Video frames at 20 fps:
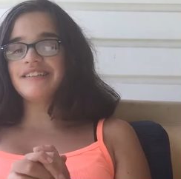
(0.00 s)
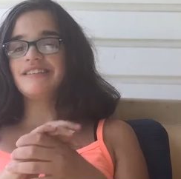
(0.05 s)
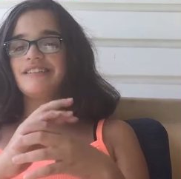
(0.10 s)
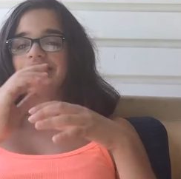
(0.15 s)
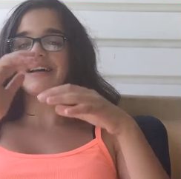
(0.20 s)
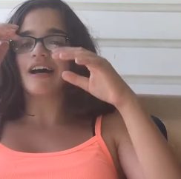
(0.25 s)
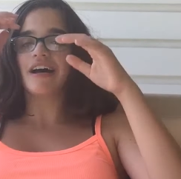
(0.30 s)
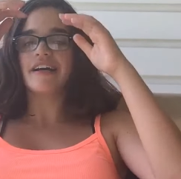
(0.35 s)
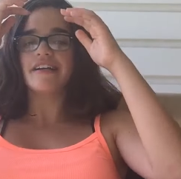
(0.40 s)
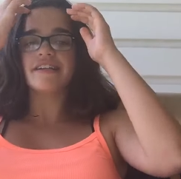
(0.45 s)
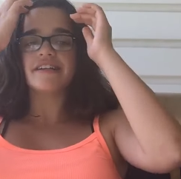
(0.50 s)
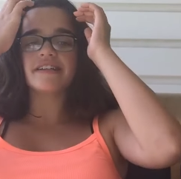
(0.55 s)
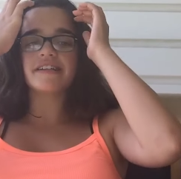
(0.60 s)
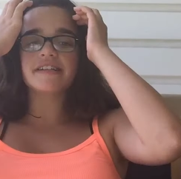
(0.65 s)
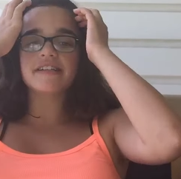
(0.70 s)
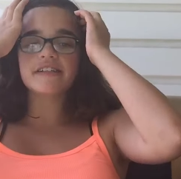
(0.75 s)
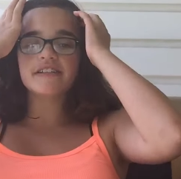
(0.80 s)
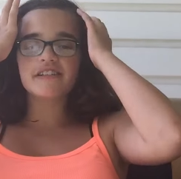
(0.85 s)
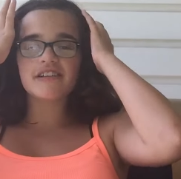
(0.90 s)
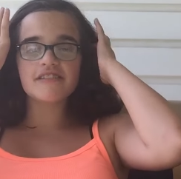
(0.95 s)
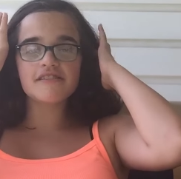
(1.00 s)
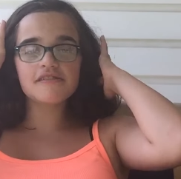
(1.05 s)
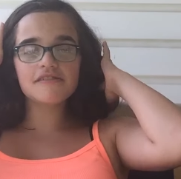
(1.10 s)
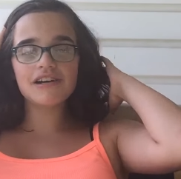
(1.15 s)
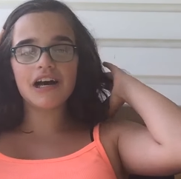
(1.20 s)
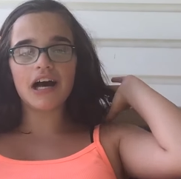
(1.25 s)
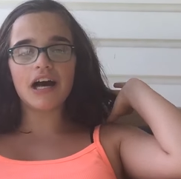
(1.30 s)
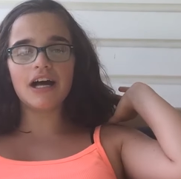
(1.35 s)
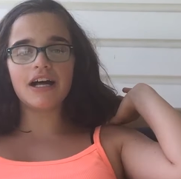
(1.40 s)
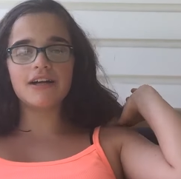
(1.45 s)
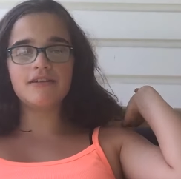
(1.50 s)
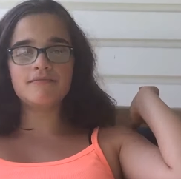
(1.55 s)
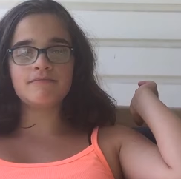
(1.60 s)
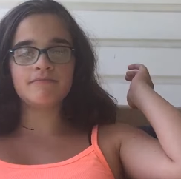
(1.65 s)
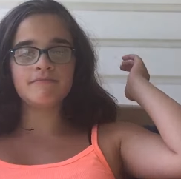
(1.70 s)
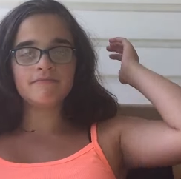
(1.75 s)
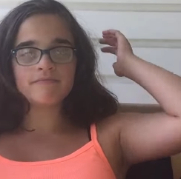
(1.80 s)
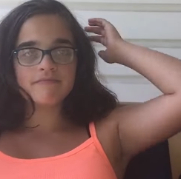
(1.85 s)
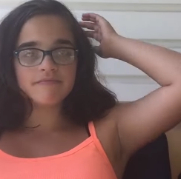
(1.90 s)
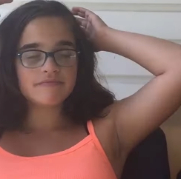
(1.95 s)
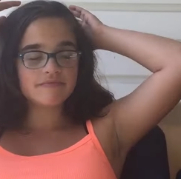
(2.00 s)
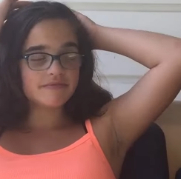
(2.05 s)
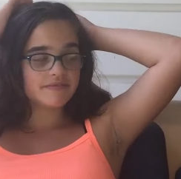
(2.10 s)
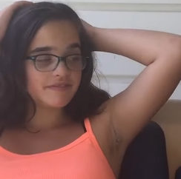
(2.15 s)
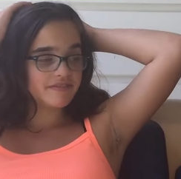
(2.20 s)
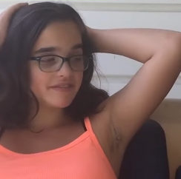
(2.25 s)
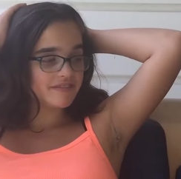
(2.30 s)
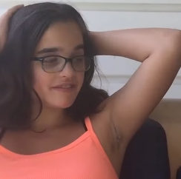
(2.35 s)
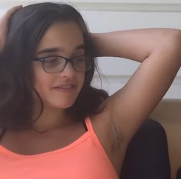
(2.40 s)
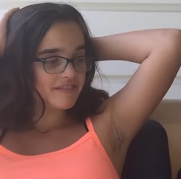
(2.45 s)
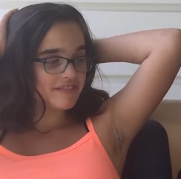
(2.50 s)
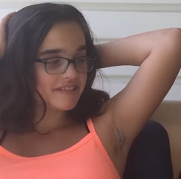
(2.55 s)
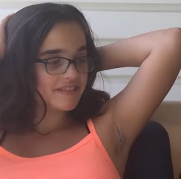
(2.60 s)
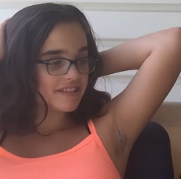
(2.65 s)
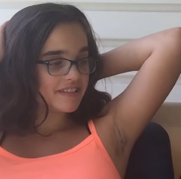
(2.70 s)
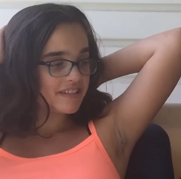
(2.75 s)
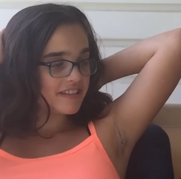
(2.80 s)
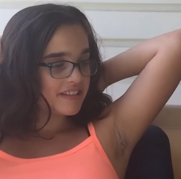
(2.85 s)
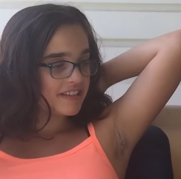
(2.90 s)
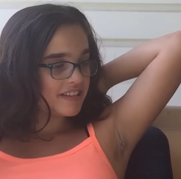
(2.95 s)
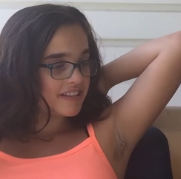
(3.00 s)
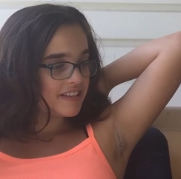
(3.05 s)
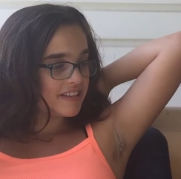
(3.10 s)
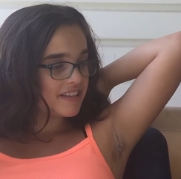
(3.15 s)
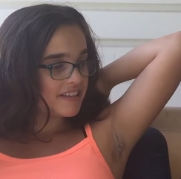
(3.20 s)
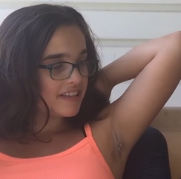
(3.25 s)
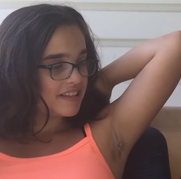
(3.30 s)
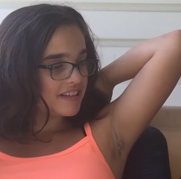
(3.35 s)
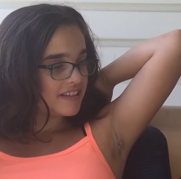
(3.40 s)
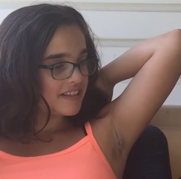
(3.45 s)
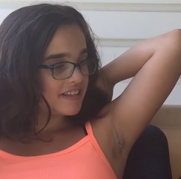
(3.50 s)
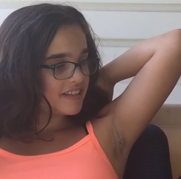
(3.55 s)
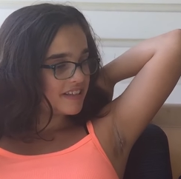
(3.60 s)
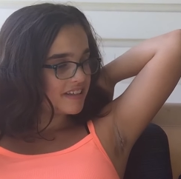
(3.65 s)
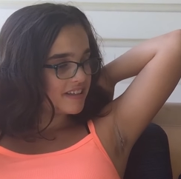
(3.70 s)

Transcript: decided to um. Dude, recognize this. My soul's gay.